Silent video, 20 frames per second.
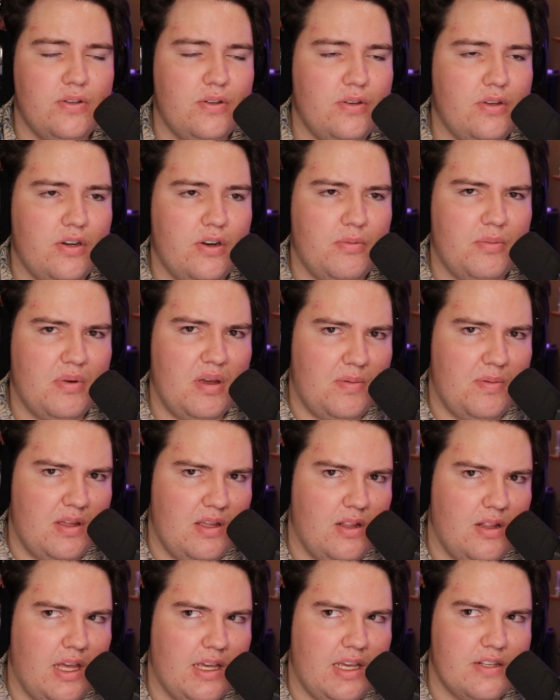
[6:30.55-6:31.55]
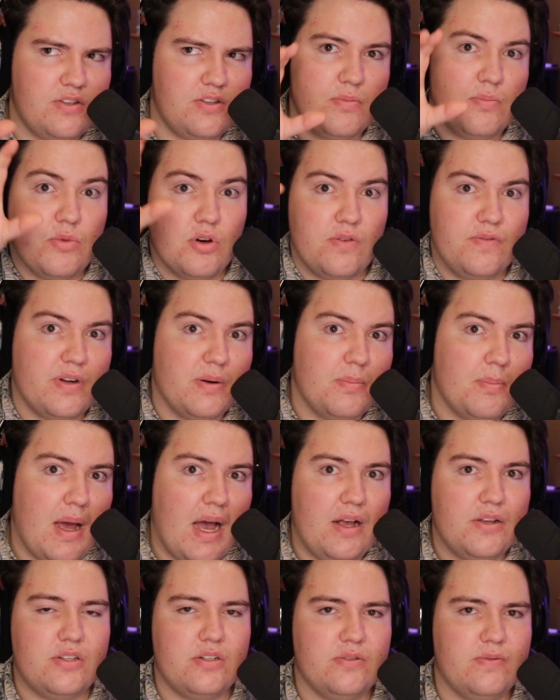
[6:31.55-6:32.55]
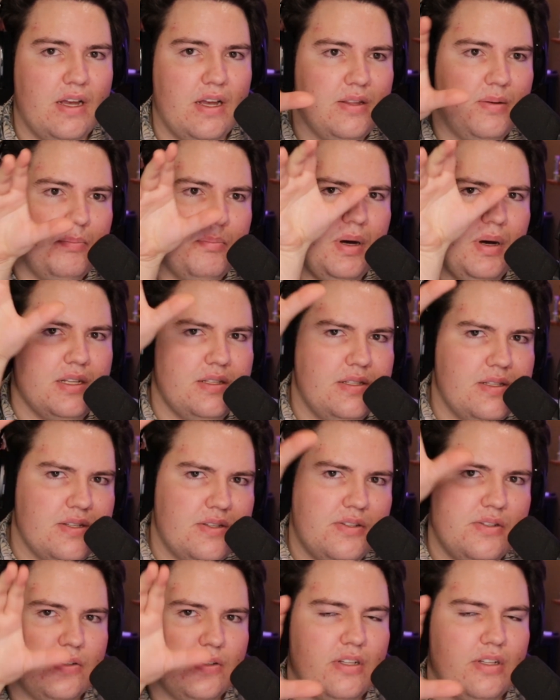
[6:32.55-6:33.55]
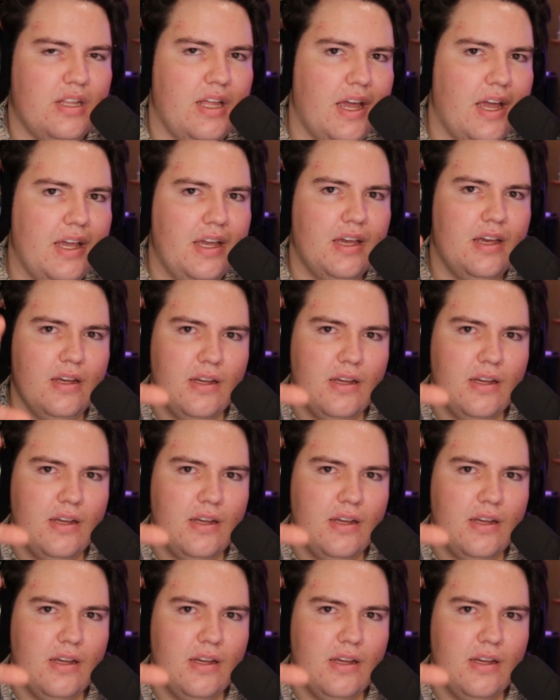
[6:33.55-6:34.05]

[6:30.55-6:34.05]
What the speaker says: you know, maybe like as you move your mouse around, the buttons sort of like